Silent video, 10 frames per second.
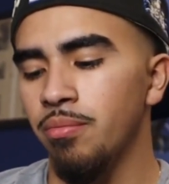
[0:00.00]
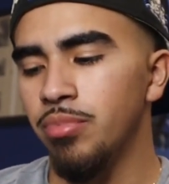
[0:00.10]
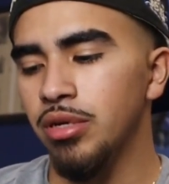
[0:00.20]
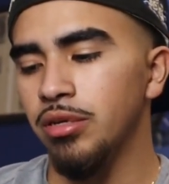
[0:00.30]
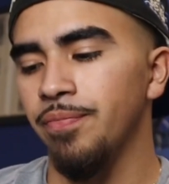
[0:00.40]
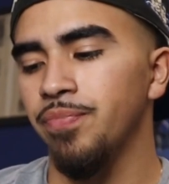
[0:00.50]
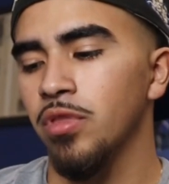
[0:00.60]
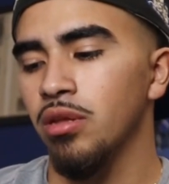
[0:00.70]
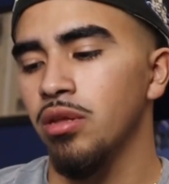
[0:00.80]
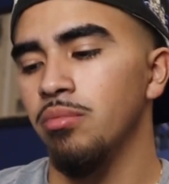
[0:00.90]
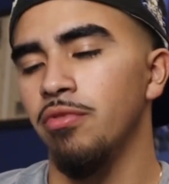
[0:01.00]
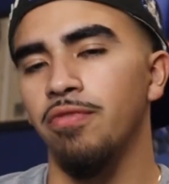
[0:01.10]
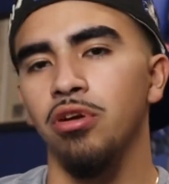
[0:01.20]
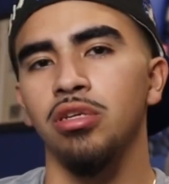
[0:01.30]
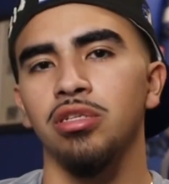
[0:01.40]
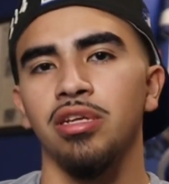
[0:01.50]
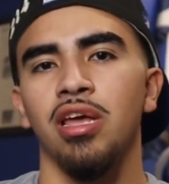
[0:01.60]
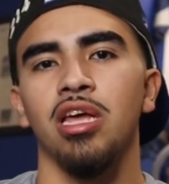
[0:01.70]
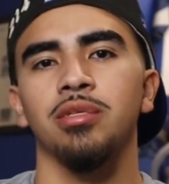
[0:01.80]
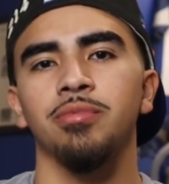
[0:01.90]
But before using
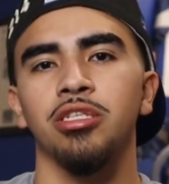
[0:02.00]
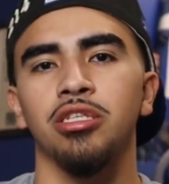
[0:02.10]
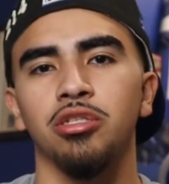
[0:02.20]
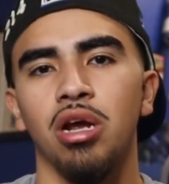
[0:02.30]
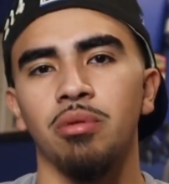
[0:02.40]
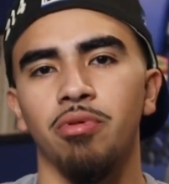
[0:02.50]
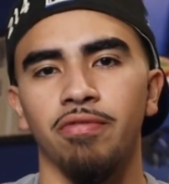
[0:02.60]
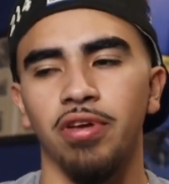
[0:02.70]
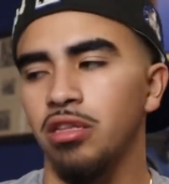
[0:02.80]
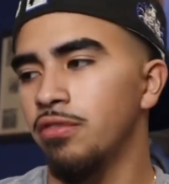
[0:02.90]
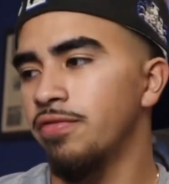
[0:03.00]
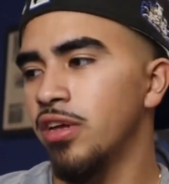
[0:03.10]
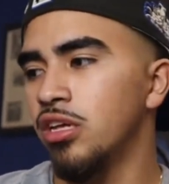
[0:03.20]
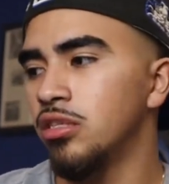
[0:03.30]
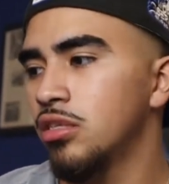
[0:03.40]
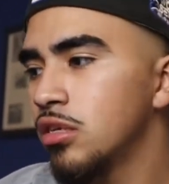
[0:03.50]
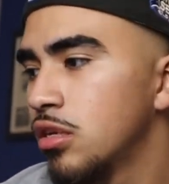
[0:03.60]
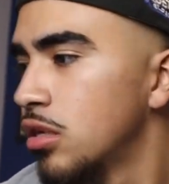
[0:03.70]
enhancements, just try to perfect your fades.